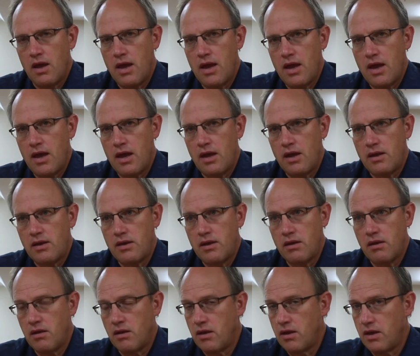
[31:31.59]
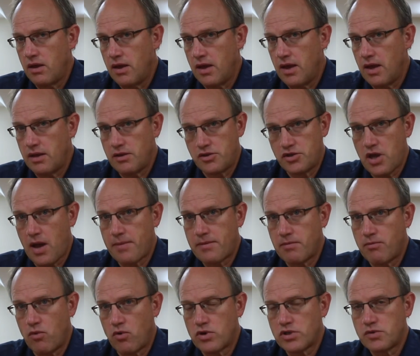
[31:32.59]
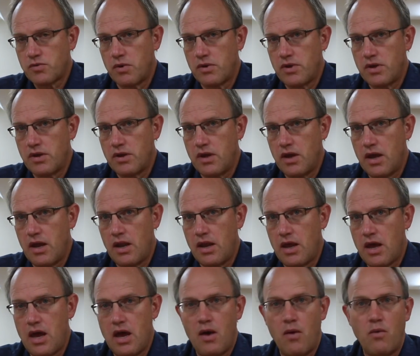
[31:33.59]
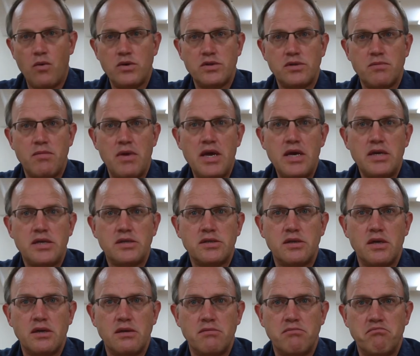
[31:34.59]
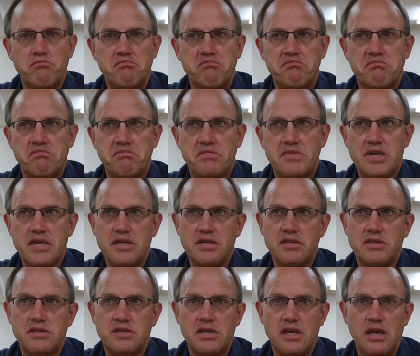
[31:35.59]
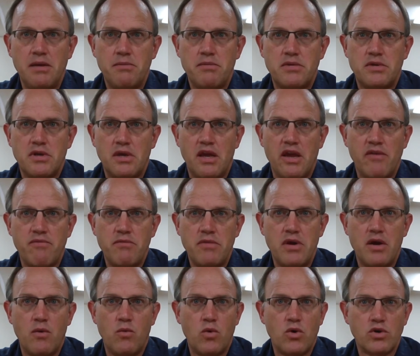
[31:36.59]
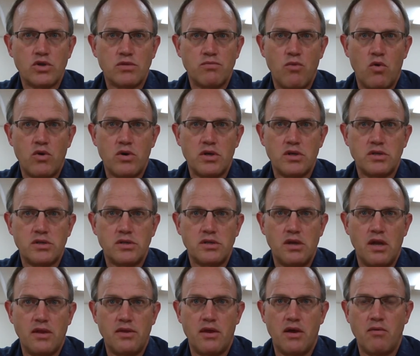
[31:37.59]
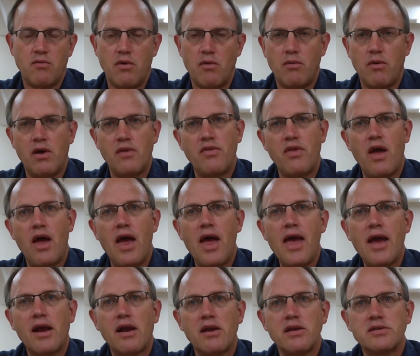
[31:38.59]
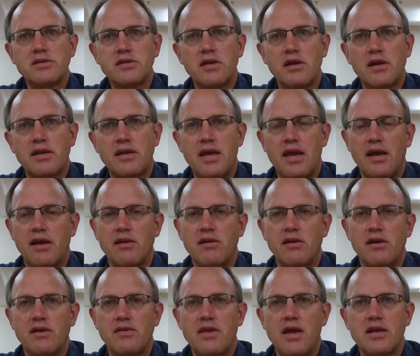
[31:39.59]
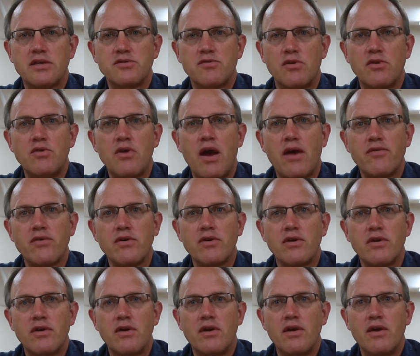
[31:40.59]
And it chopped a mortise with it, and I was amazed. It didn't seem to give me a worse mortise. And I thought, well, what the heck? Let's take a look at that screwdriver.